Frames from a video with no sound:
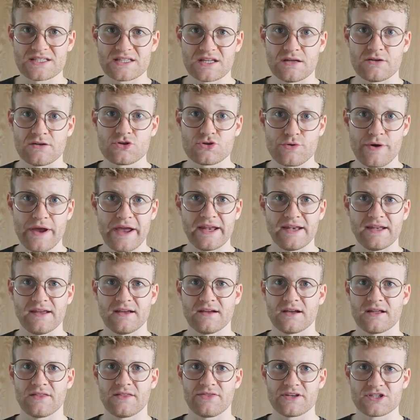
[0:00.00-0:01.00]
in trading
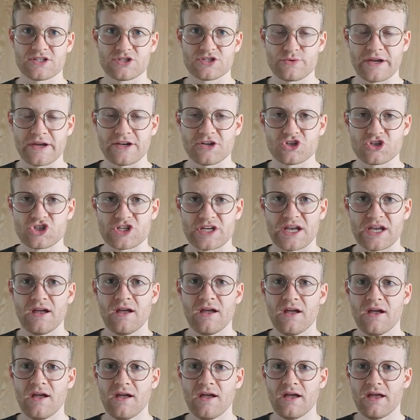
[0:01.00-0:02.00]
and the strategy
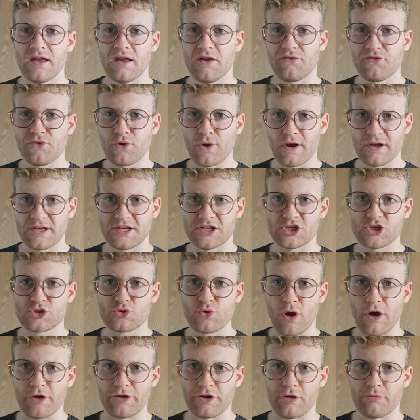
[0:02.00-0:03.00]
if you are in a
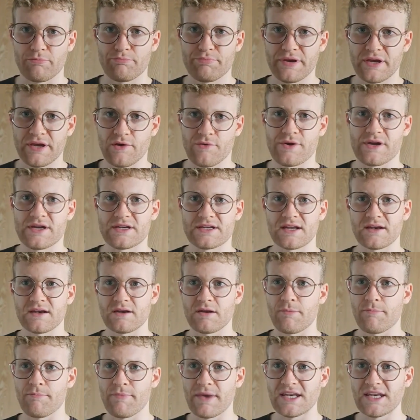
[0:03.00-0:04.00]
drawdown period and
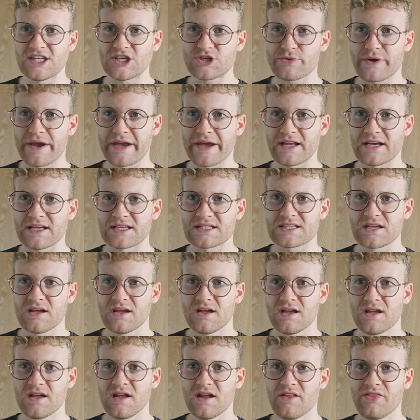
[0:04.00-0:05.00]
many traders
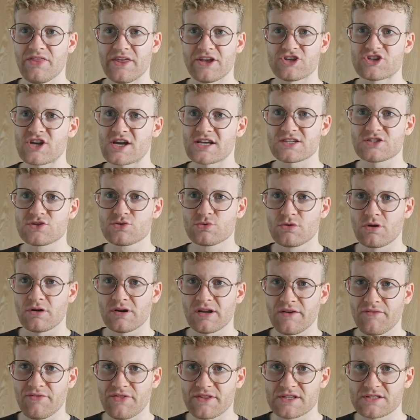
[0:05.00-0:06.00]
they just do not
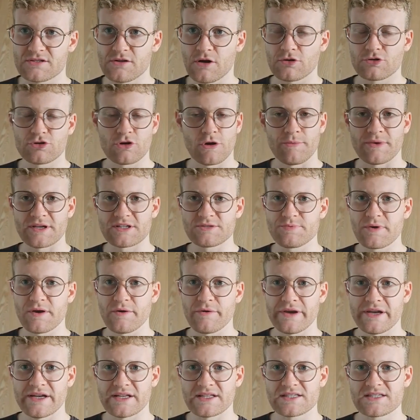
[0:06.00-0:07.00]
have this long term
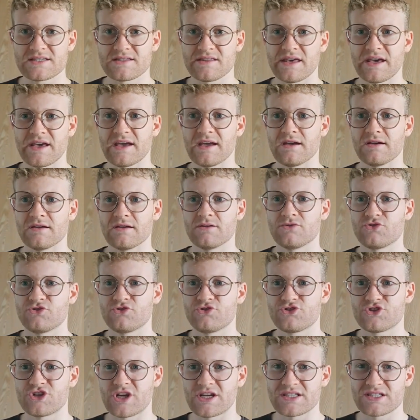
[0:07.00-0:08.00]
experience. They
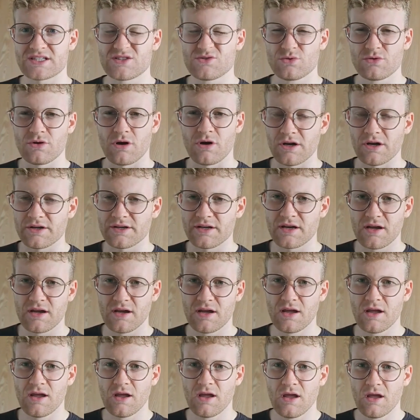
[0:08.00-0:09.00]
just do not
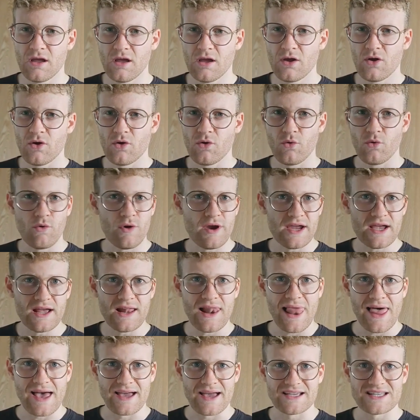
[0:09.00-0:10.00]

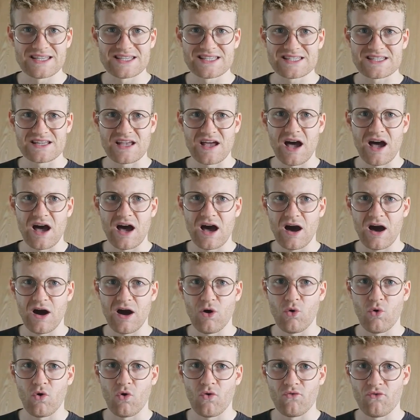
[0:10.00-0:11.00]
realize
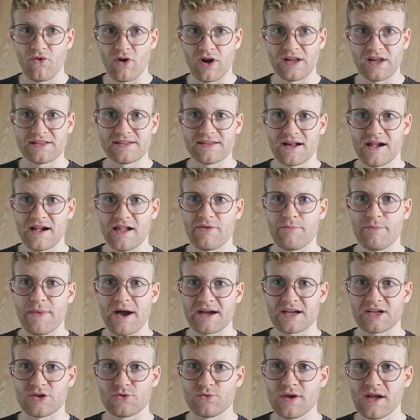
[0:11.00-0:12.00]
how volatile the
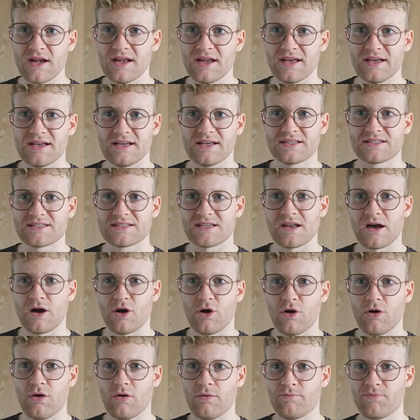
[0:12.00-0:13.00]
market really is and
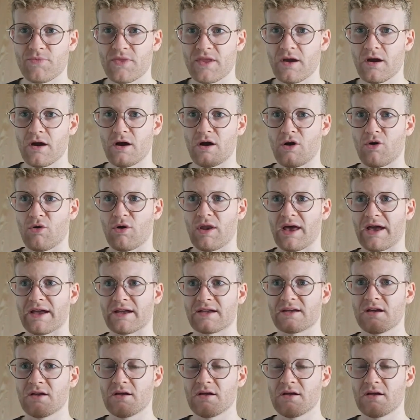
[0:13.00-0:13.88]
how how like